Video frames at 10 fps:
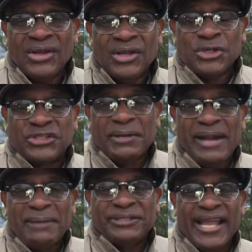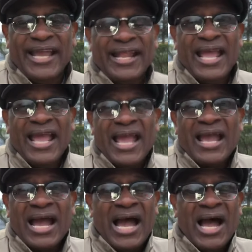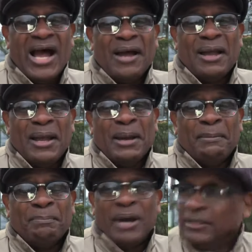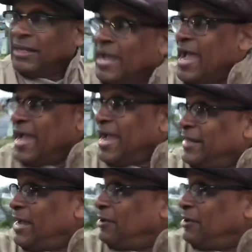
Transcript: You see what I'm saying? But hey now.